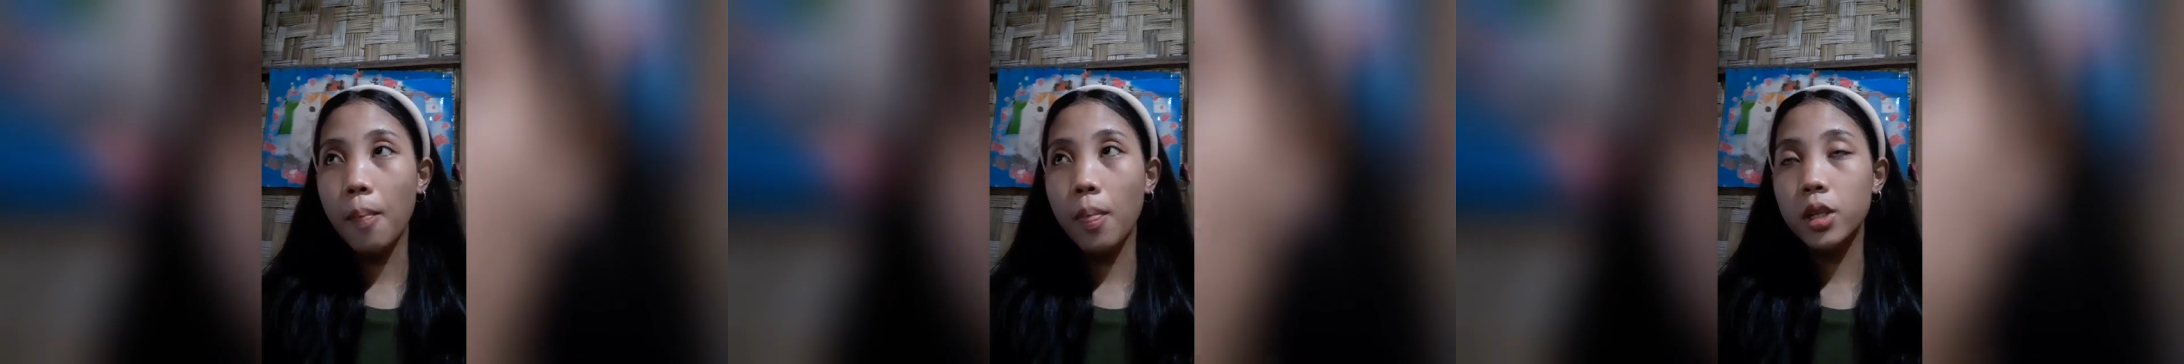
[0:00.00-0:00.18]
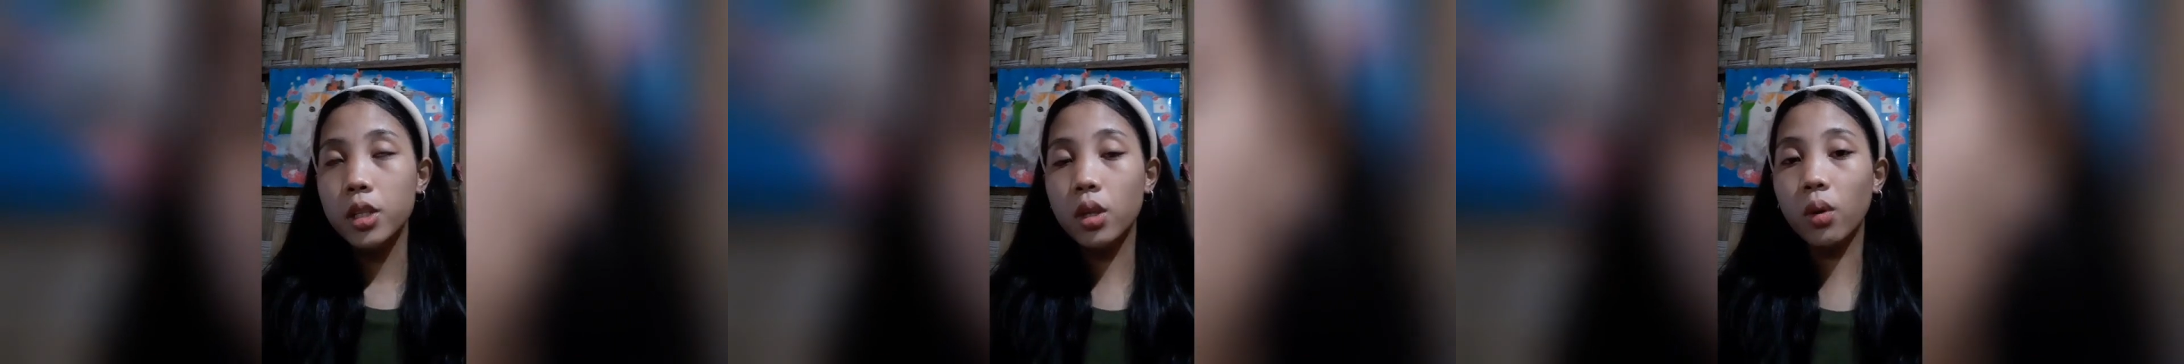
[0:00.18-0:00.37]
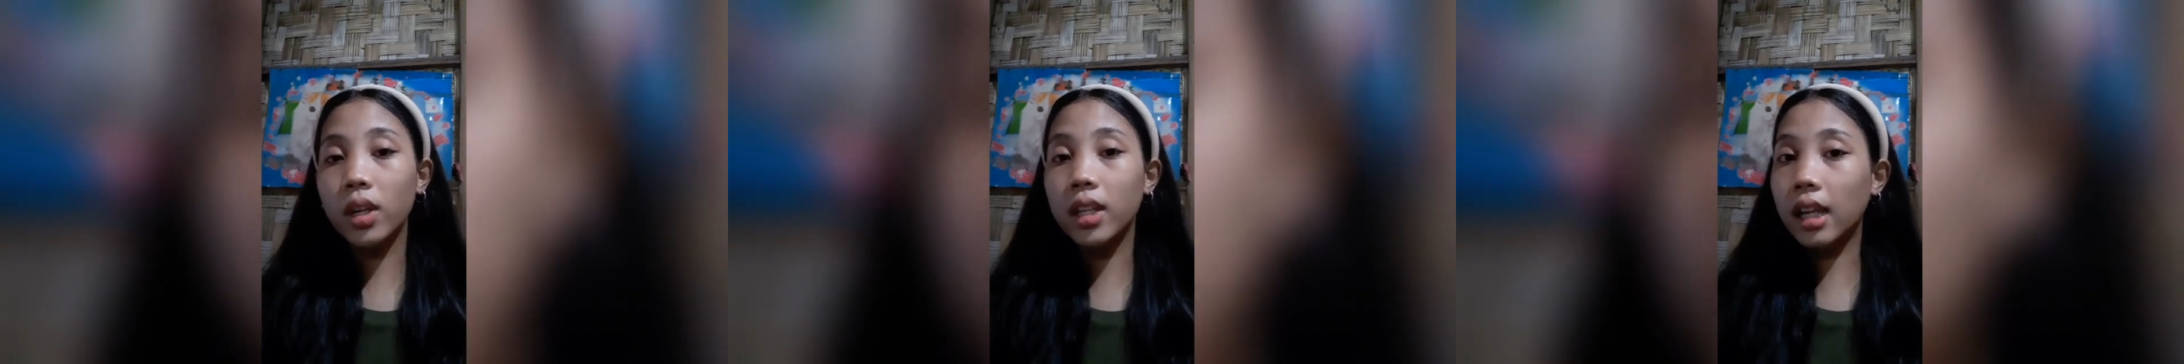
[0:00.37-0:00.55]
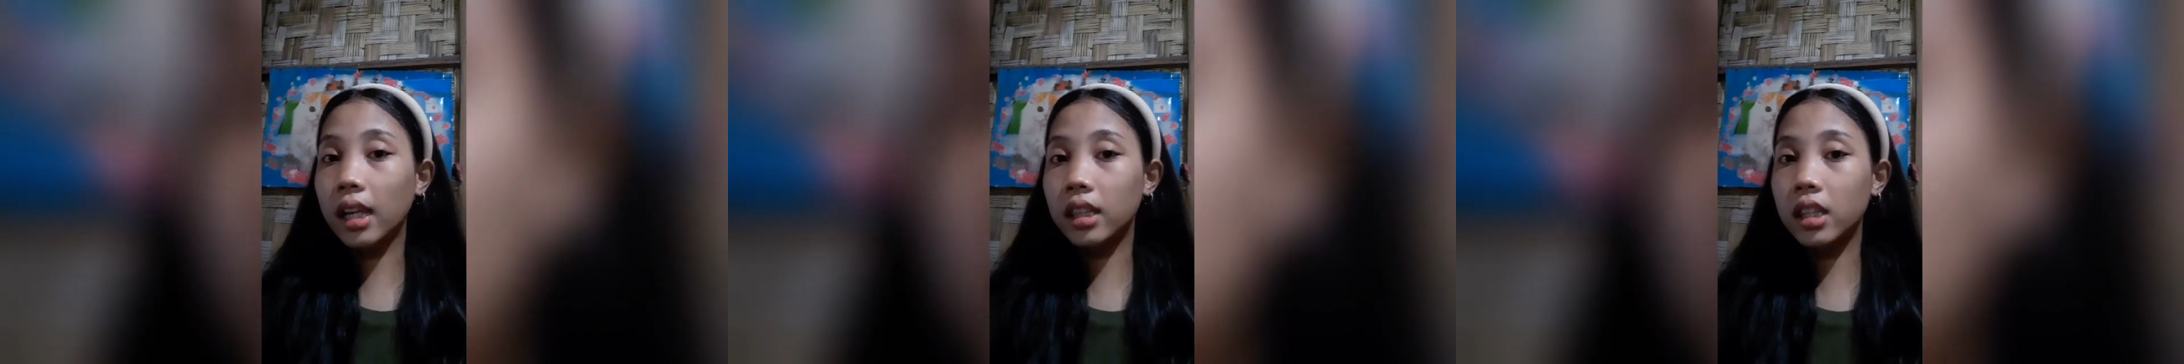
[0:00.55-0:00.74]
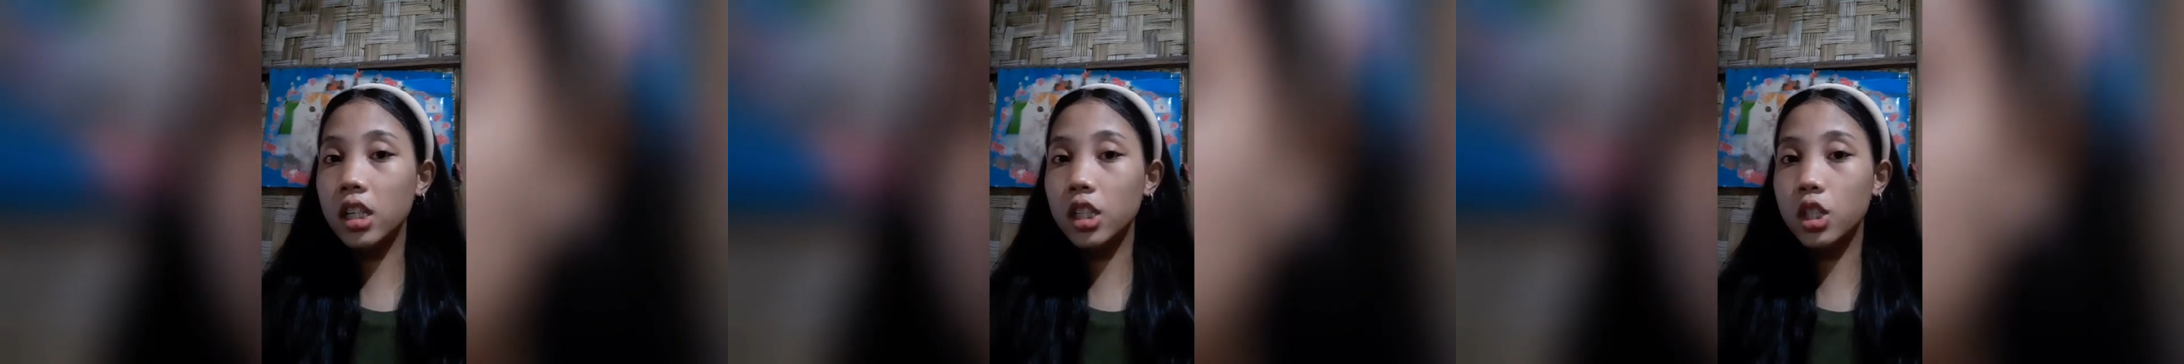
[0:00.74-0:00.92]
So in
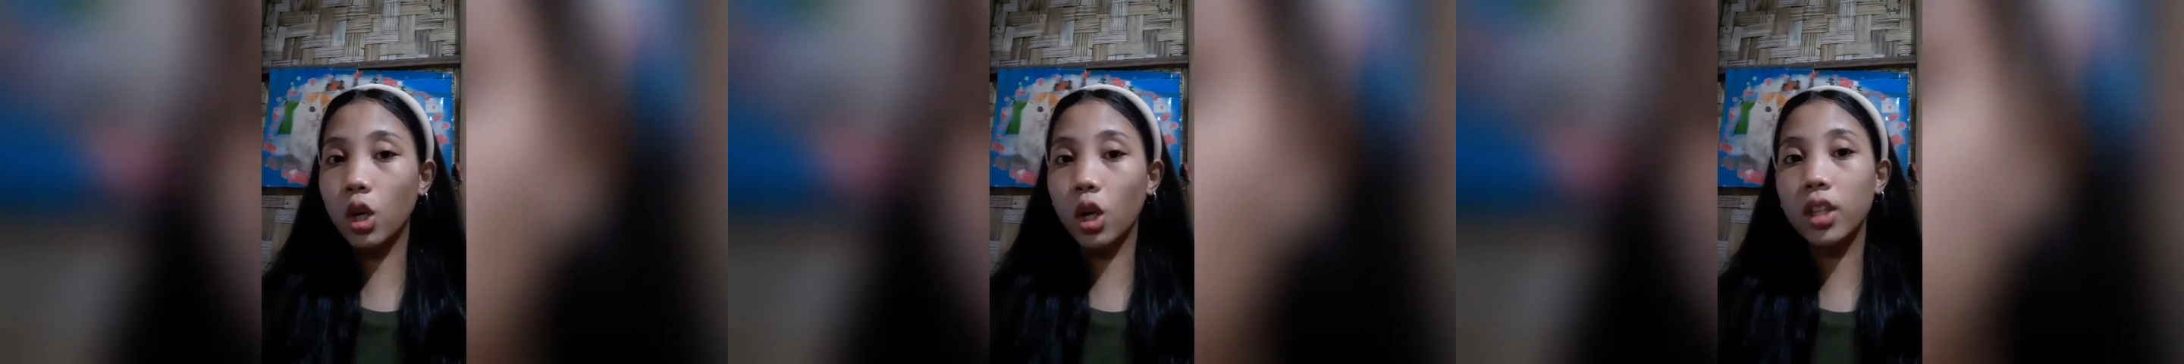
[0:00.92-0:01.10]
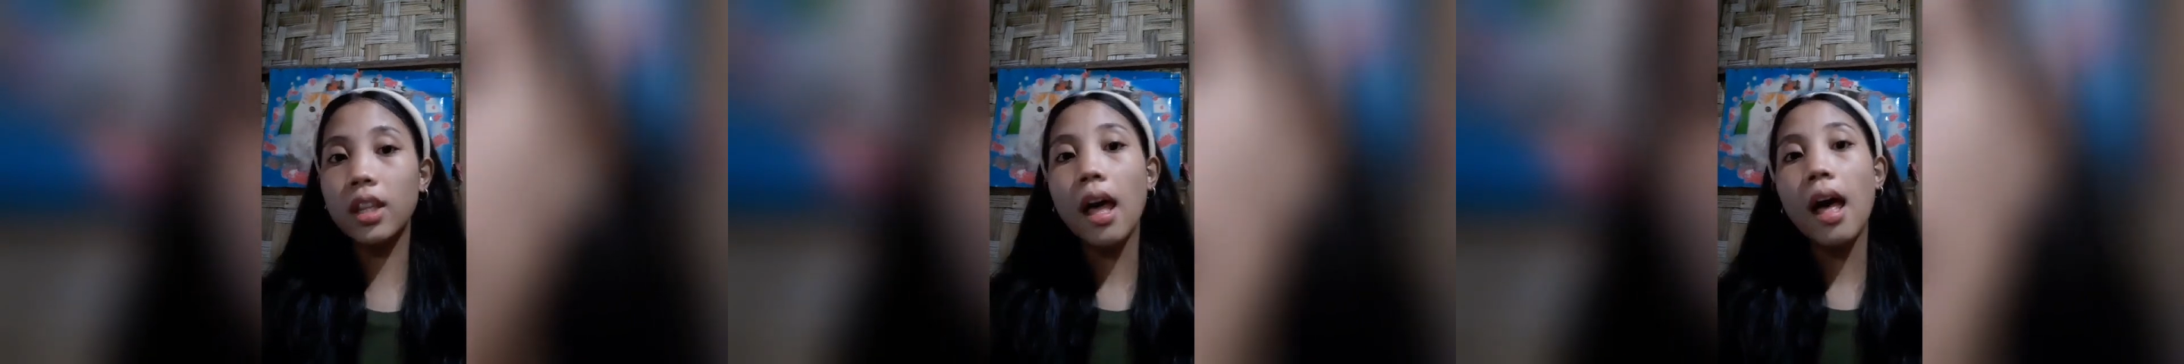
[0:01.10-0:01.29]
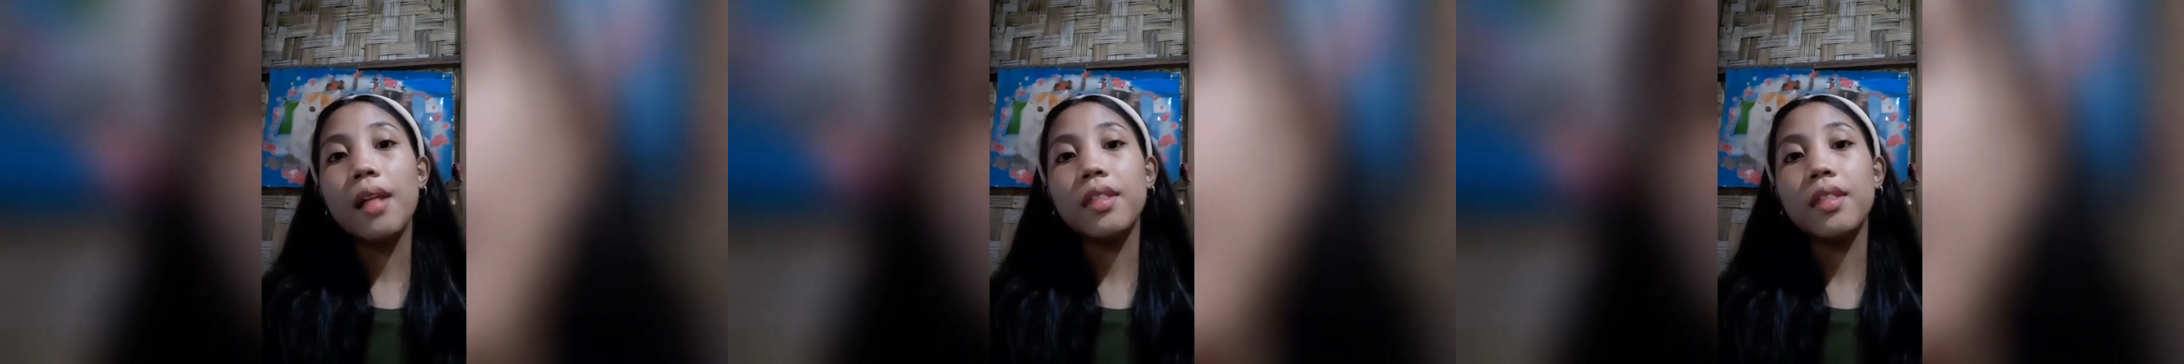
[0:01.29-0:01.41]
addition,